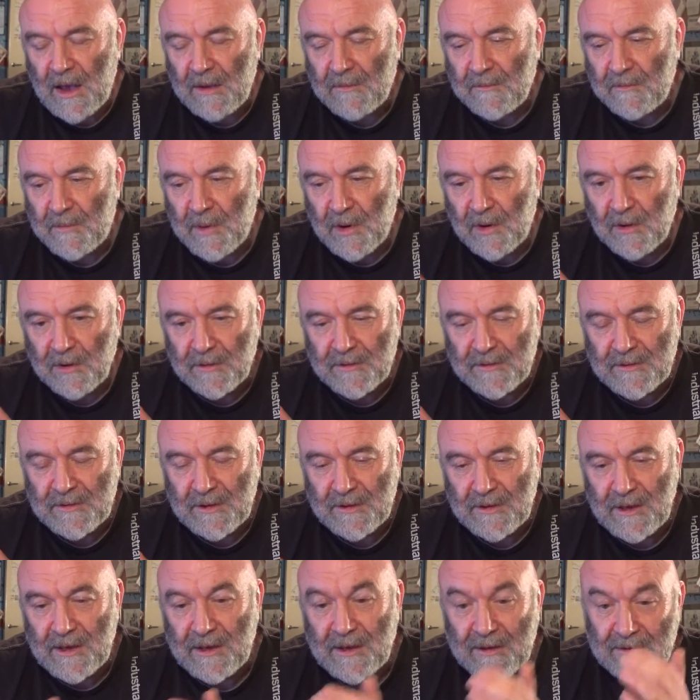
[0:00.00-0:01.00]
but
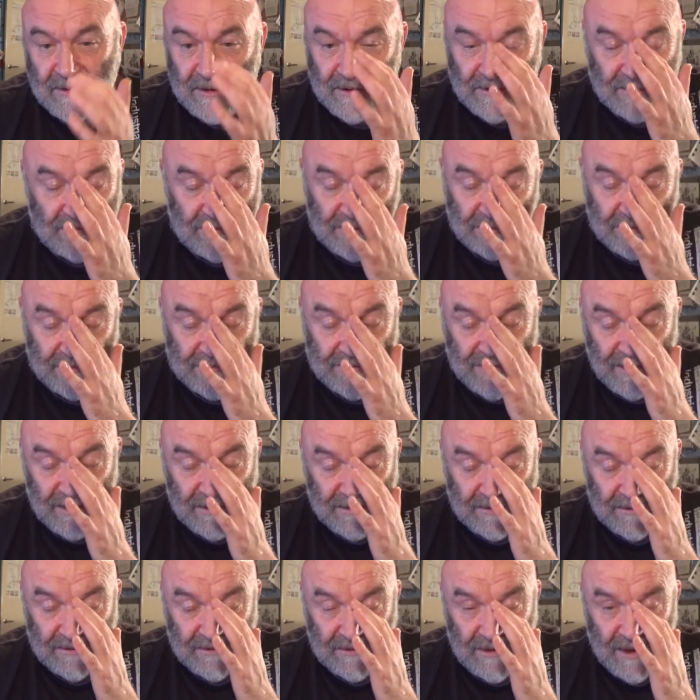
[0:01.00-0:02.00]
the thing is, it still
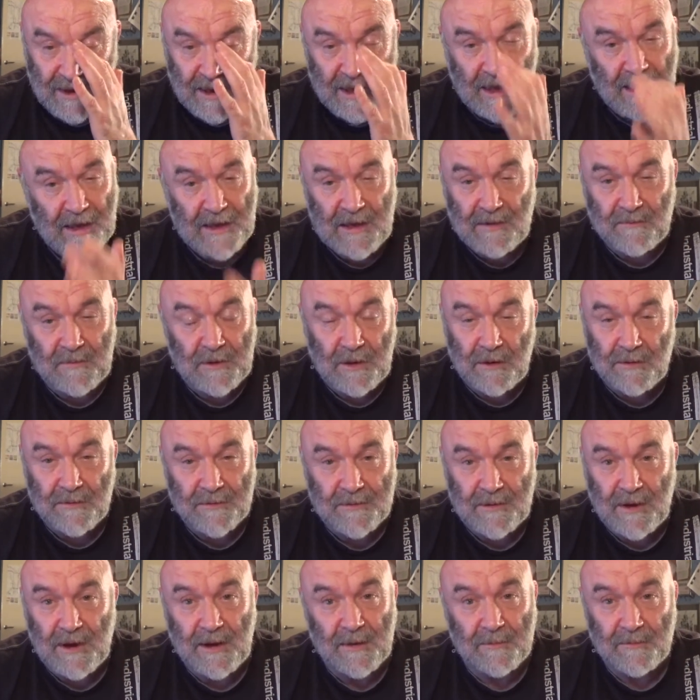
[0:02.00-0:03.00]
takes a heck of a long
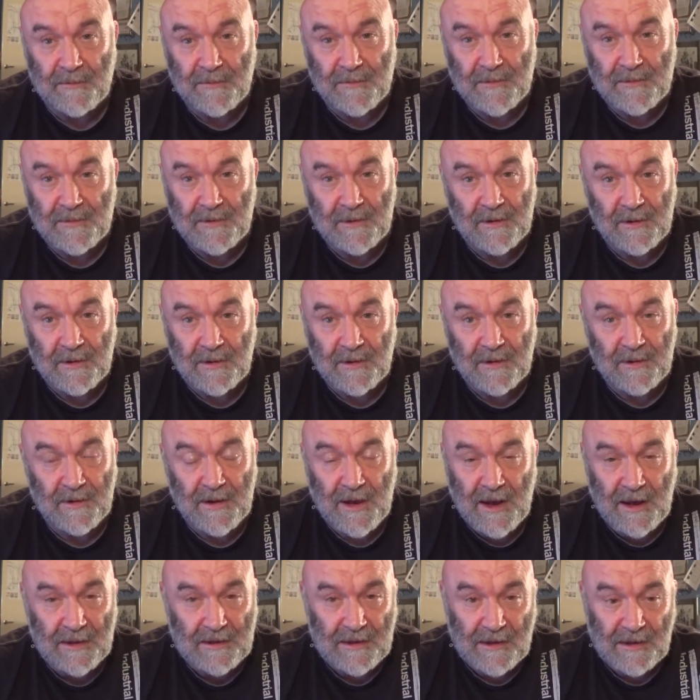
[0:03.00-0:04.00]
time to
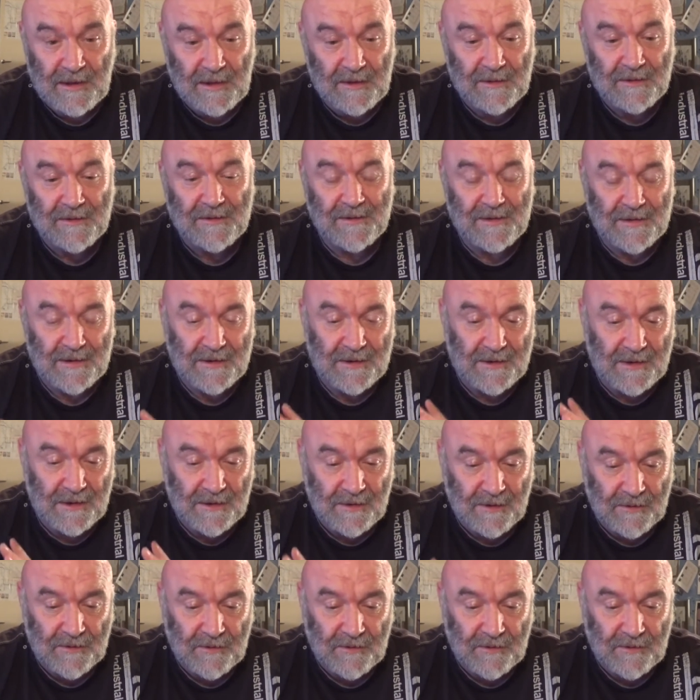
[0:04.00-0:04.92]
edit, get it